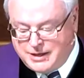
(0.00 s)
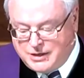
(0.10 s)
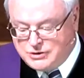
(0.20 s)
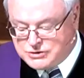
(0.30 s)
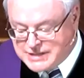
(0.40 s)

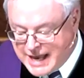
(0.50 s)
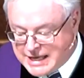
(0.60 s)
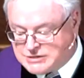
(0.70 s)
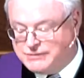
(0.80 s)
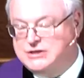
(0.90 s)
who
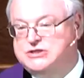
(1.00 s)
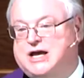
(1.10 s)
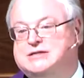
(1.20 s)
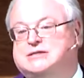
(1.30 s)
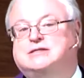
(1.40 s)
stands for the
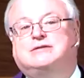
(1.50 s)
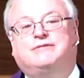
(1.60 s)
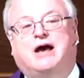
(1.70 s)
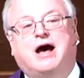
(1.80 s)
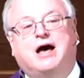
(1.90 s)
justice of
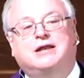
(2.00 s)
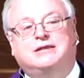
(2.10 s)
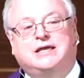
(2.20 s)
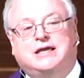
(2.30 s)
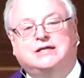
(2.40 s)
God
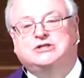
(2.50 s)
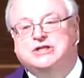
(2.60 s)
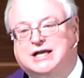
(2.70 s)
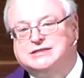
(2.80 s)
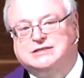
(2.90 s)
and the
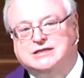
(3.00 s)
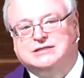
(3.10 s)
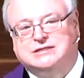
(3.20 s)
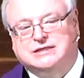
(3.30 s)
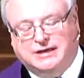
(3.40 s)

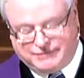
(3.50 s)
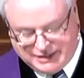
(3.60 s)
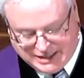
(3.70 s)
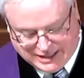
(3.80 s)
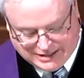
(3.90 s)
injustice of the
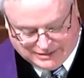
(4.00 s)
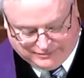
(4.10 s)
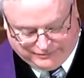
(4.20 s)
kingdom.